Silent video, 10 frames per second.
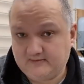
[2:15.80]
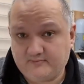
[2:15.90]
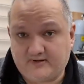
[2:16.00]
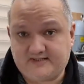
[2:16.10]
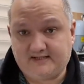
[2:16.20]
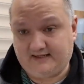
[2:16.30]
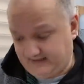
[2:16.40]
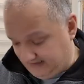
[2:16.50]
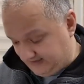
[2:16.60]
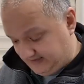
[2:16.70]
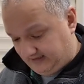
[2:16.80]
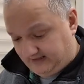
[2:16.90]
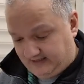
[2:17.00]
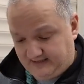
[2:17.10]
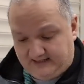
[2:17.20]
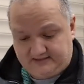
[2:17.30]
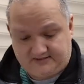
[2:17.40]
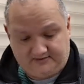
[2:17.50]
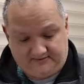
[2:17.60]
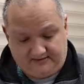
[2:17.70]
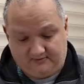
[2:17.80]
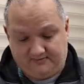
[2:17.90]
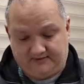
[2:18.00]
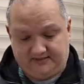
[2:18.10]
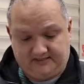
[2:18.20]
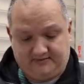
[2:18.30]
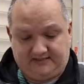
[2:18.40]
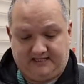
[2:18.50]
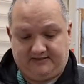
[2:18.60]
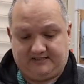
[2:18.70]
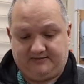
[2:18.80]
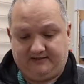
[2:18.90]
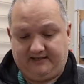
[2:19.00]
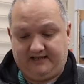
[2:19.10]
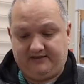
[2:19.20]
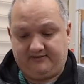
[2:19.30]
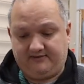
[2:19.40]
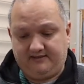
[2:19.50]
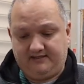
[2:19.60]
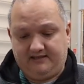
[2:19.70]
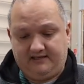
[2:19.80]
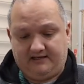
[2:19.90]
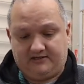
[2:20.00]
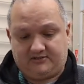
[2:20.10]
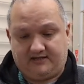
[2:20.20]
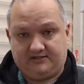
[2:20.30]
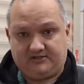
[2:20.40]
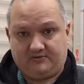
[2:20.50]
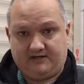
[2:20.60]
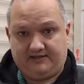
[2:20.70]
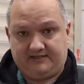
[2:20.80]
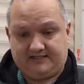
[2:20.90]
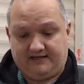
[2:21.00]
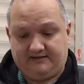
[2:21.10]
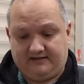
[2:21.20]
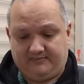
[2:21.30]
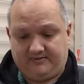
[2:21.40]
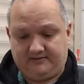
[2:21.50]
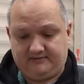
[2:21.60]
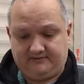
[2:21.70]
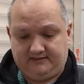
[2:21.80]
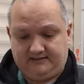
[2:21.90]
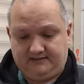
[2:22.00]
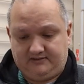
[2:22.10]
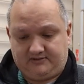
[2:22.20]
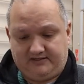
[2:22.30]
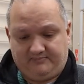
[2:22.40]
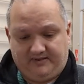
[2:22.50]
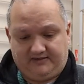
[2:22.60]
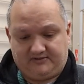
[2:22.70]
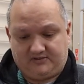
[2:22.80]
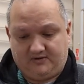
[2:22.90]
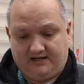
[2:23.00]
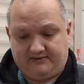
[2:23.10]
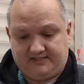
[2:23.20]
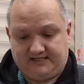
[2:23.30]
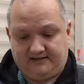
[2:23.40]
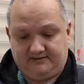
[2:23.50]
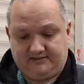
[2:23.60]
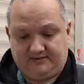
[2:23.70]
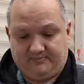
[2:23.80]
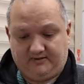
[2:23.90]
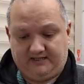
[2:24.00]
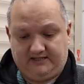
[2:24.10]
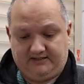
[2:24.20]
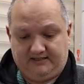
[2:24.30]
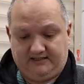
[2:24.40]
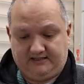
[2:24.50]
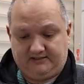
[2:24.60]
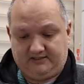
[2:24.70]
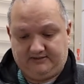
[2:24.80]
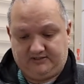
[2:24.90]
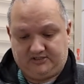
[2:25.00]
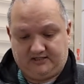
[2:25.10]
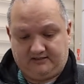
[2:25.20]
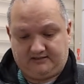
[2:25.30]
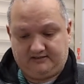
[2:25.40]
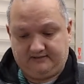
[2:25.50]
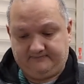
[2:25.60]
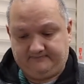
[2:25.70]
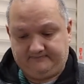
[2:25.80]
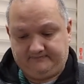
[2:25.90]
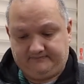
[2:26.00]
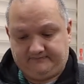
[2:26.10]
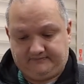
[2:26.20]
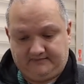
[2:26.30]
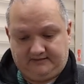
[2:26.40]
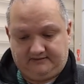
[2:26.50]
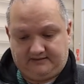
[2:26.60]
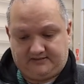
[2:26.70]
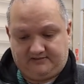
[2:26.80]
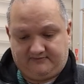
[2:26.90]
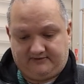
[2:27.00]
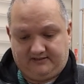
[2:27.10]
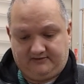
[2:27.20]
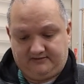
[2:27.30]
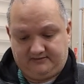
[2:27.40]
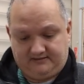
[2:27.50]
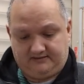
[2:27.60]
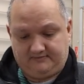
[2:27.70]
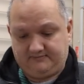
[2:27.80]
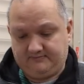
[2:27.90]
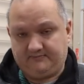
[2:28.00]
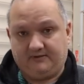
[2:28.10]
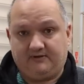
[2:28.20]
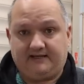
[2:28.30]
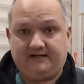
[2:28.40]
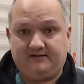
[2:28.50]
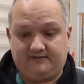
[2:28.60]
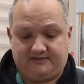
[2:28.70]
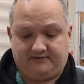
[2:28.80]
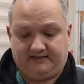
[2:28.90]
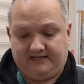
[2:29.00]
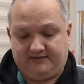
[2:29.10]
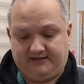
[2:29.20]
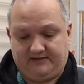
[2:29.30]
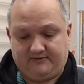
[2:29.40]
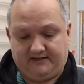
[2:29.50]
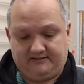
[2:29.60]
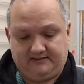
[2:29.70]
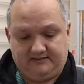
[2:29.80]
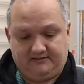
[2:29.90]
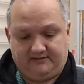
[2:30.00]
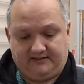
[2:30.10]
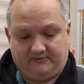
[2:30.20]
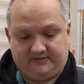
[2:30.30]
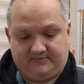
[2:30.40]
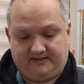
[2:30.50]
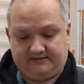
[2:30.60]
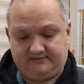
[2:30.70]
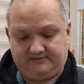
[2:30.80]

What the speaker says: pressing against it like that. So I think what I'm going to do is get this in the lathe and try and square this end up. Try and pick the squarest end to put in the chuck. That's not very good, but we'll get it over to the lathe anyway. Well, that one's better.